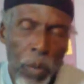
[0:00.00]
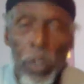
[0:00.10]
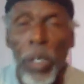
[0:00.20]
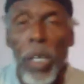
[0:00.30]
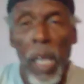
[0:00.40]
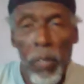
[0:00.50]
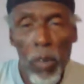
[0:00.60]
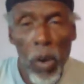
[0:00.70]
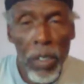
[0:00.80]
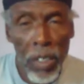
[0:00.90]
We could
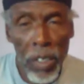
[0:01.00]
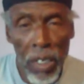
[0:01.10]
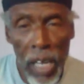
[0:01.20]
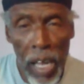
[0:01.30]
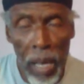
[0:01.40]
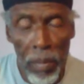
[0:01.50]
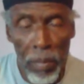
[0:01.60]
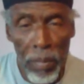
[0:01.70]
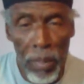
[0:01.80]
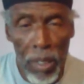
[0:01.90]
have gone to
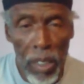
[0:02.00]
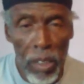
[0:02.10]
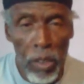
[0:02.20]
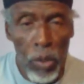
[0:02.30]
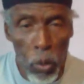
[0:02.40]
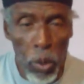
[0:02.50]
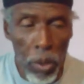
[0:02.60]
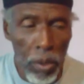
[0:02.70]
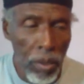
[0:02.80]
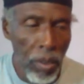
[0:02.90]
2,
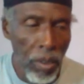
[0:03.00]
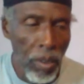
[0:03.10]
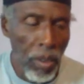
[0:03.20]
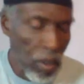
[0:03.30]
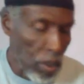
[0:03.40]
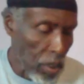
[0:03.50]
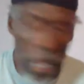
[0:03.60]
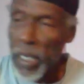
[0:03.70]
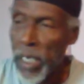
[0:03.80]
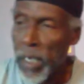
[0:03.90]

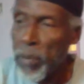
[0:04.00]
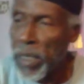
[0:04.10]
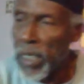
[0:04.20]
and let me